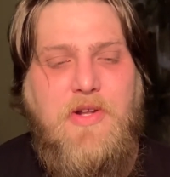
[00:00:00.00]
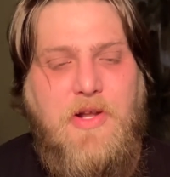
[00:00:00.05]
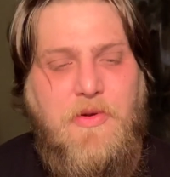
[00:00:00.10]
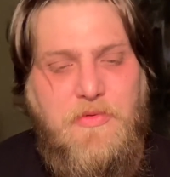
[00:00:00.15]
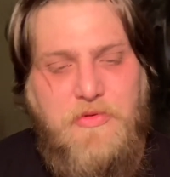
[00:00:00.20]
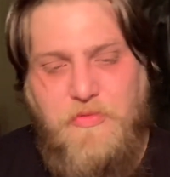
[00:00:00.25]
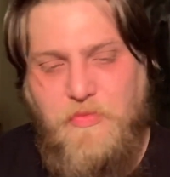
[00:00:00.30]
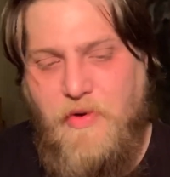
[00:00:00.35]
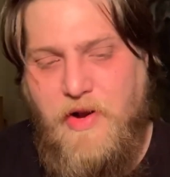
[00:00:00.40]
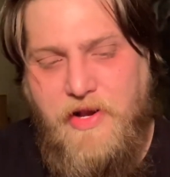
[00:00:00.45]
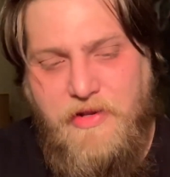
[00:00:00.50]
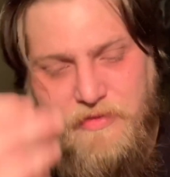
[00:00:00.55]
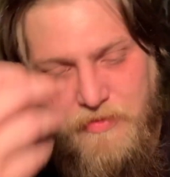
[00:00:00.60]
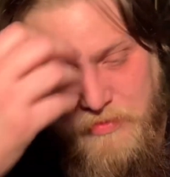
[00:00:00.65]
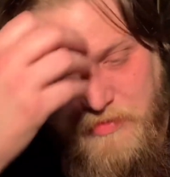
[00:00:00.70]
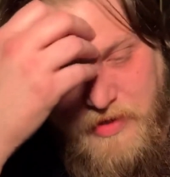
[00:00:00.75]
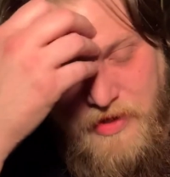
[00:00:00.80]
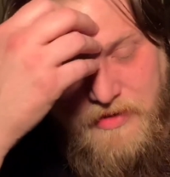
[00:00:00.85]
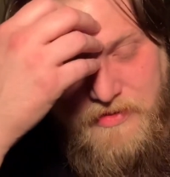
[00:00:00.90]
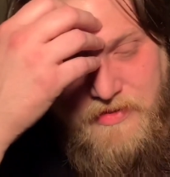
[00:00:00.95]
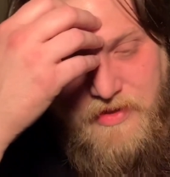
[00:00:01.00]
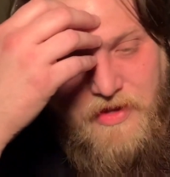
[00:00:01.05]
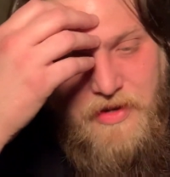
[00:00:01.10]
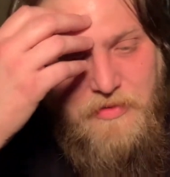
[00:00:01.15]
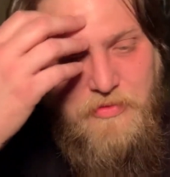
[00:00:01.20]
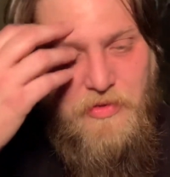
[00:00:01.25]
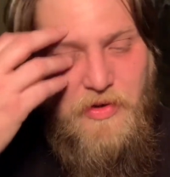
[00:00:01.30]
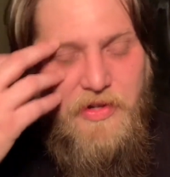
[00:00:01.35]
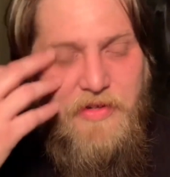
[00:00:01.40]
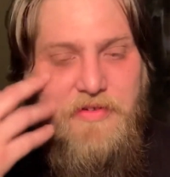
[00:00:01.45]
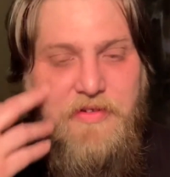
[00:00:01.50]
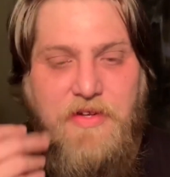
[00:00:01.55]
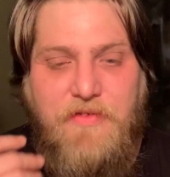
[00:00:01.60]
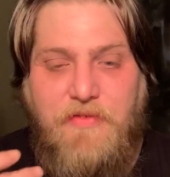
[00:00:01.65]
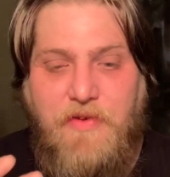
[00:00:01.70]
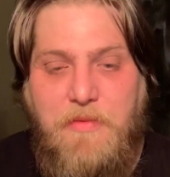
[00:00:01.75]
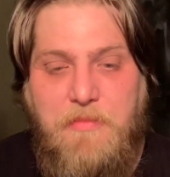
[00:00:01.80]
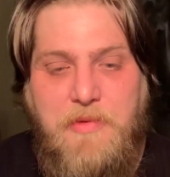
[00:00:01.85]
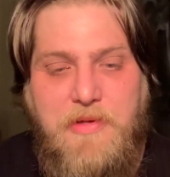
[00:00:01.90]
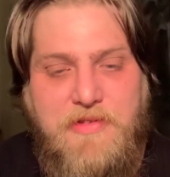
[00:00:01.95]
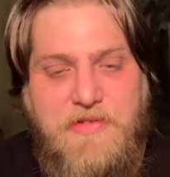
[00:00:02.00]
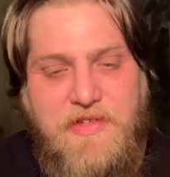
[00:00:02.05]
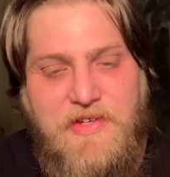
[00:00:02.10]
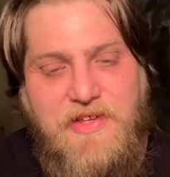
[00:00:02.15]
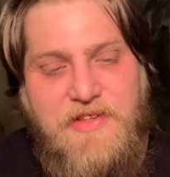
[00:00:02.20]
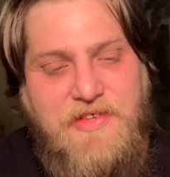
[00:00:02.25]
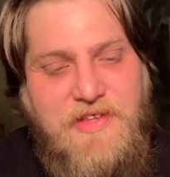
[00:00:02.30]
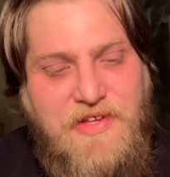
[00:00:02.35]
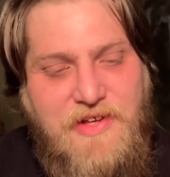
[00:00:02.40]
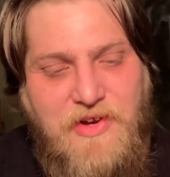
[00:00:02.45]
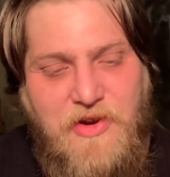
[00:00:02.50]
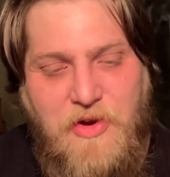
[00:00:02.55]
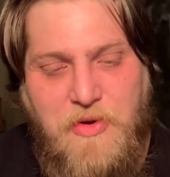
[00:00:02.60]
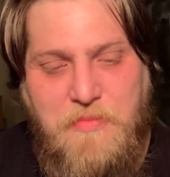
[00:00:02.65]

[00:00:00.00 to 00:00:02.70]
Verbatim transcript: I was writing some things down. I'm trying to see if I miss anything here,